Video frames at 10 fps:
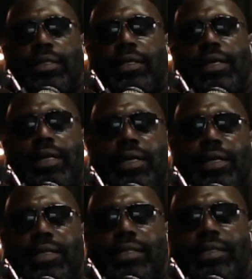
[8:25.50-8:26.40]
and
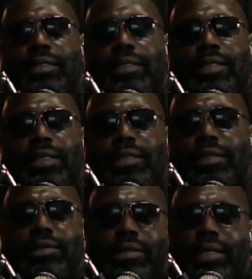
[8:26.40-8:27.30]
uh,
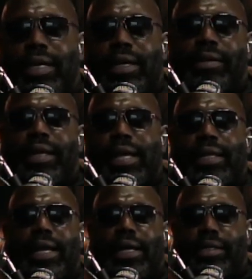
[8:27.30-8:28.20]
so you had
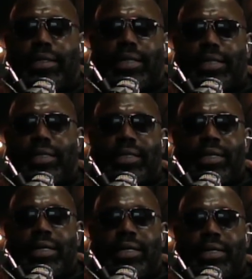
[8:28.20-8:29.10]
that, that
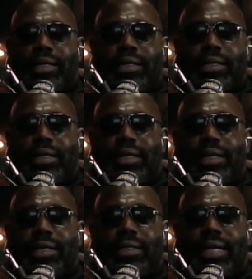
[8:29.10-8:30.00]

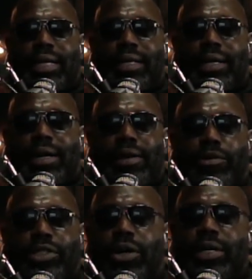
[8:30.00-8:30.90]
that I
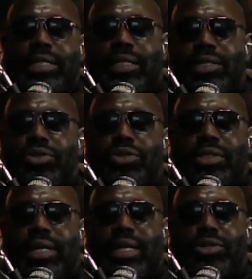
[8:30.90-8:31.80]
was always
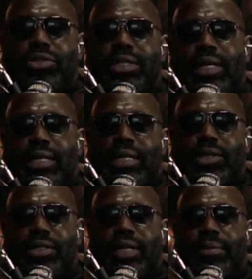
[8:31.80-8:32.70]
interest, interested in
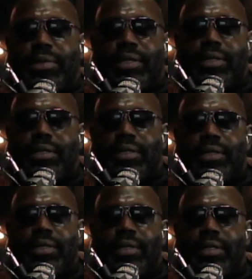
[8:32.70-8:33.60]
entertainment.
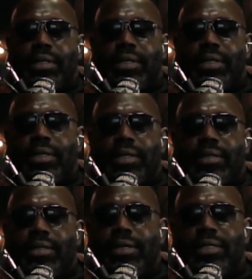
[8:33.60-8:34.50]
Cool. I
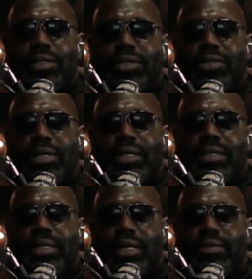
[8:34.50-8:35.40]
was always interested in
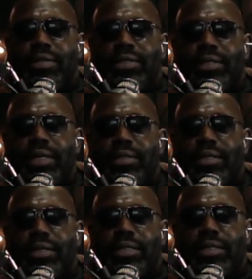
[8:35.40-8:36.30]
television. I
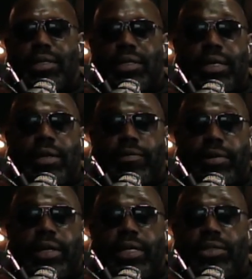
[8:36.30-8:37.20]
was always
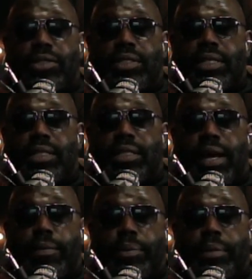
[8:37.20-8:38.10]
very interested in
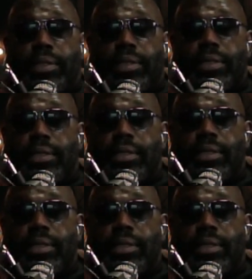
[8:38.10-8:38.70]
comic books,